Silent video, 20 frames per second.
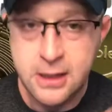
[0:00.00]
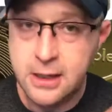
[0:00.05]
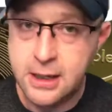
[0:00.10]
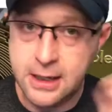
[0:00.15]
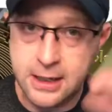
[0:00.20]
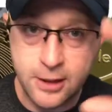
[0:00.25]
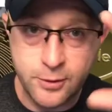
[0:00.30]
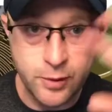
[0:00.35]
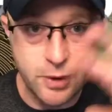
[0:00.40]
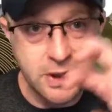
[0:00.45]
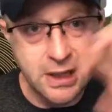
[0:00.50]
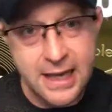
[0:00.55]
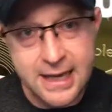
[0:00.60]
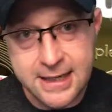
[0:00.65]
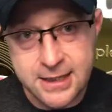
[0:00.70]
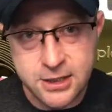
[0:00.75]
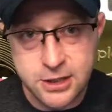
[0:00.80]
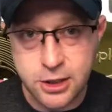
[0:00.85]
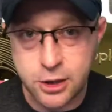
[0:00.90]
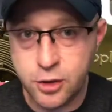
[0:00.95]
Another one
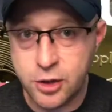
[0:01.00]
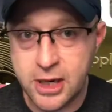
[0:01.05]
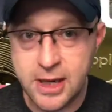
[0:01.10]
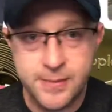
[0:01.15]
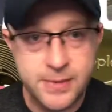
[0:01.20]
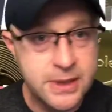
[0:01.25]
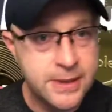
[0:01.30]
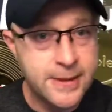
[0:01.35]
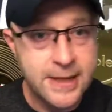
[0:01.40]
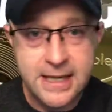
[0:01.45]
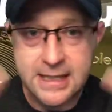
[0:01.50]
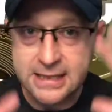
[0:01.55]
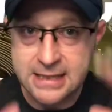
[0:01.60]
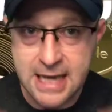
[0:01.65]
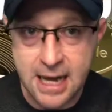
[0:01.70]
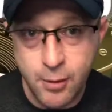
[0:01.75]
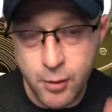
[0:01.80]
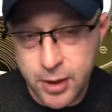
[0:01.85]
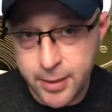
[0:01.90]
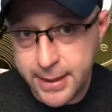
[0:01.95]
like it's Decrypt. It's
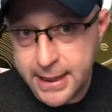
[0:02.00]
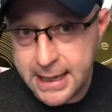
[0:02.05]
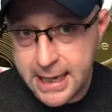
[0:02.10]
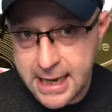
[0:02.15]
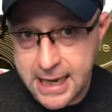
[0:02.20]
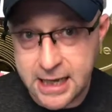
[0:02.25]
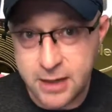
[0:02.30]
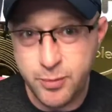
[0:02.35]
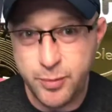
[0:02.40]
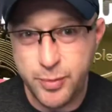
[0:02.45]
not one of my nine,